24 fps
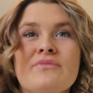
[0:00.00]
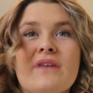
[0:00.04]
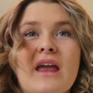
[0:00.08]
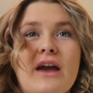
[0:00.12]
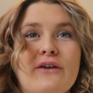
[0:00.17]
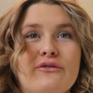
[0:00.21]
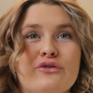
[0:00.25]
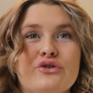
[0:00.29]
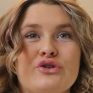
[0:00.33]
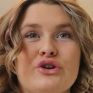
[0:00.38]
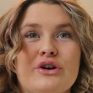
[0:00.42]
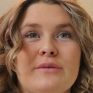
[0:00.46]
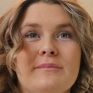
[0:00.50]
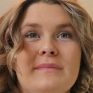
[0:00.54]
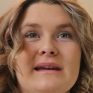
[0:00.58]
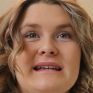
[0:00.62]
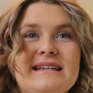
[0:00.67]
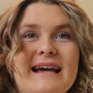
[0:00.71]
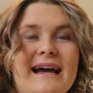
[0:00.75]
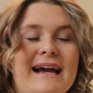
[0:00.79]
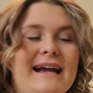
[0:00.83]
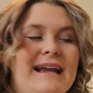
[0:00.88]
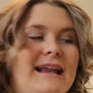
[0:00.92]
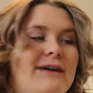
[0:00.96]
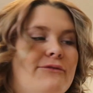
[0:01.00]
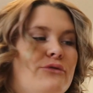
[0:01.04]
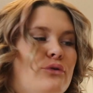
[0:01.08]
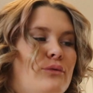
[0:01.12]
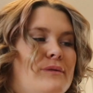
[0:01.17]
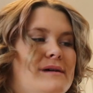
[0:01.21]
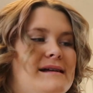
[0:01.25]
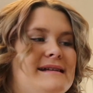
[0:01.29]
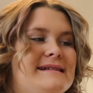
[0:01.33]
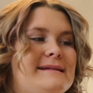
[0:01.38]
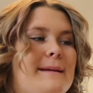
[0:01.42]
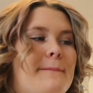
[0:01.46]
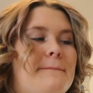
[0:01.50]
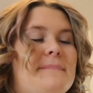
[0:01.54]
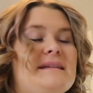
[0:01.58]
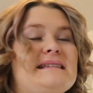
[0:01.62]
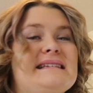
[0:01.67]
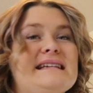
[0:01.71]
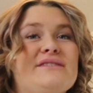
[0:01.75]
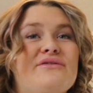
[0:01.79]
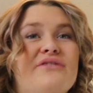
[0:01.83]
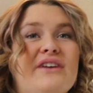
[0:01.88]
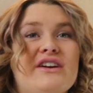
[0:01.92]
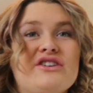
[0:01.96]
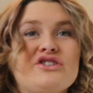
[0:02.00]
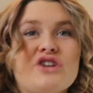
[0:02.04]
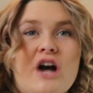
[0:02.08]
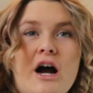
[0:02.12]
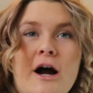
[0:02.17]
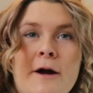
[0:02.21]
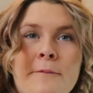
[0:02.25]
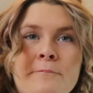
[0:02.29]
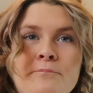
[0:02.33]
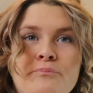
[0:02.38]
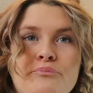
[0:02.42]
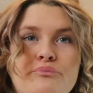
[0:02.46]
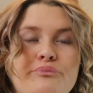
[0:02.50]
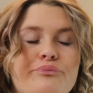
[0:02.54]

if you're doing media A-level, is Mrs. Fisher.